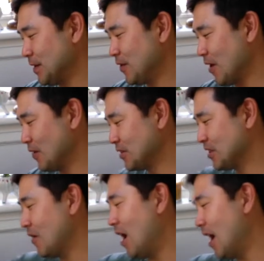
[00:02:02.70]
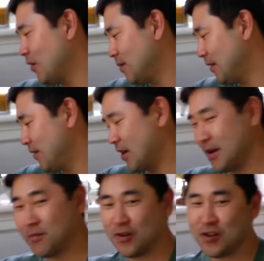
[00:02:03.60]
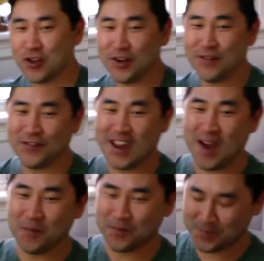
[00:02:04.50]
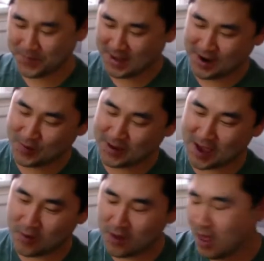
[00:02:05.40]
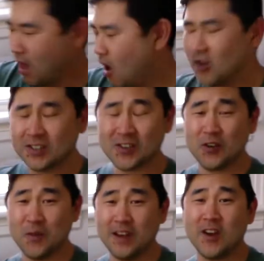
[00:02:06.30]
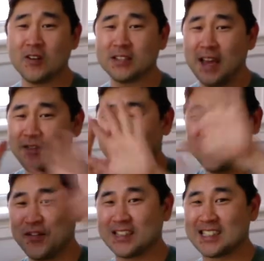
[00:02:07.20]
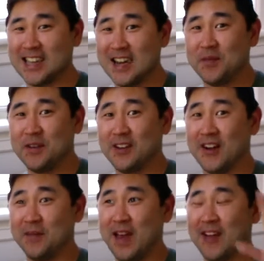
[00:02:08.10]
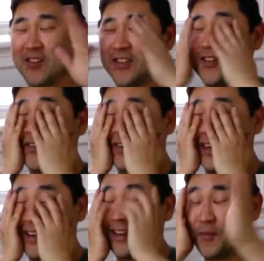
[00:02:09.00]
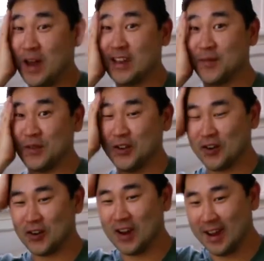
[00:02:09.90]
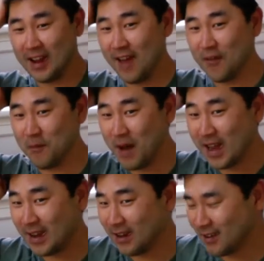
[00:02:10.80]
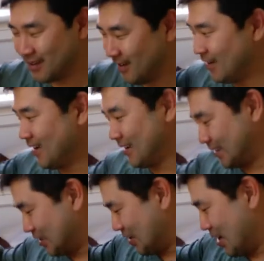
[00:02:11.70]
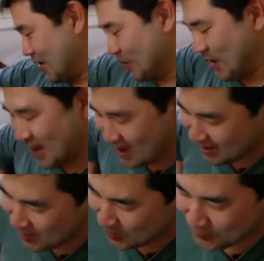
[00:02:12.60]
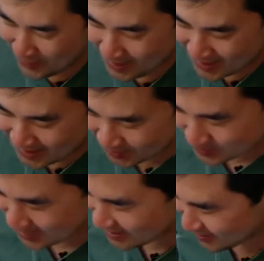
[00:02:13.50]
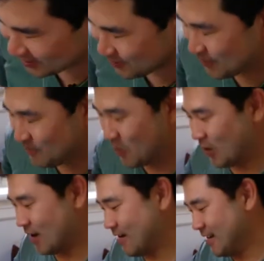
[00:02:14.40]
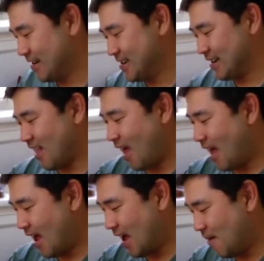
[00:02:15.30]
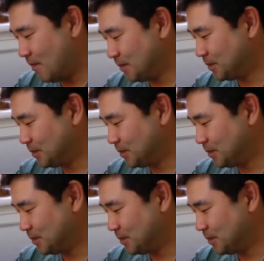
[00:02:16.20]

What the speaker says: grow. So I would be very appreciative. Now, here we go. Also, you may notice I have a different setup here. I'm actually using my computer and I have a mic. So hopefully that helps out a little bit more. I'm